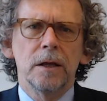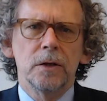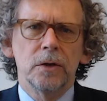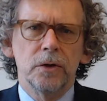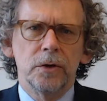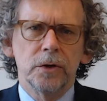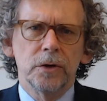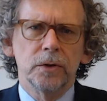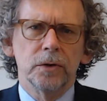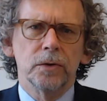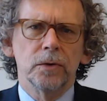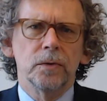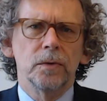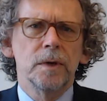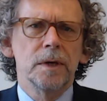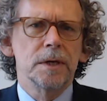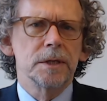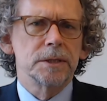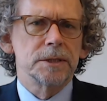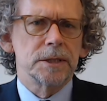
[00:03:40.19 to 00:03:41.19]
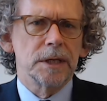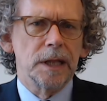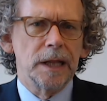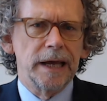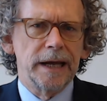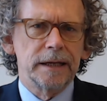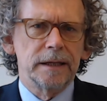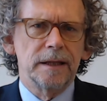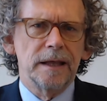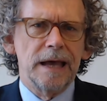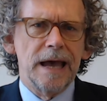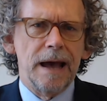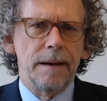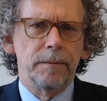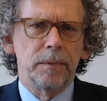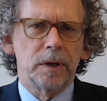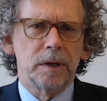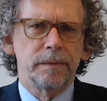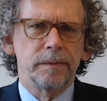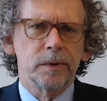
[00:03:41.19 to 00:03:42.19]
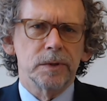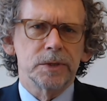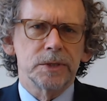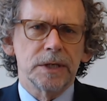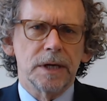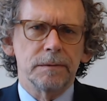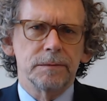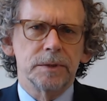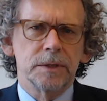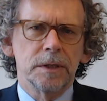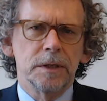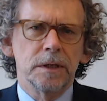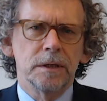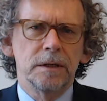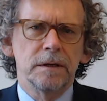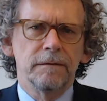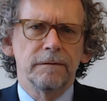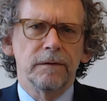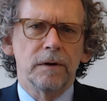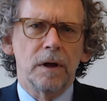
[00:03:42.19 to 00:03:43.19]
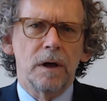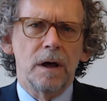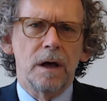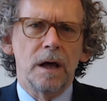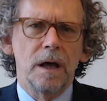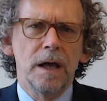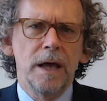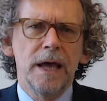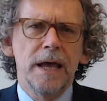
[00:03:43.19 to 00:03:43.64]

do select the applicable substantive law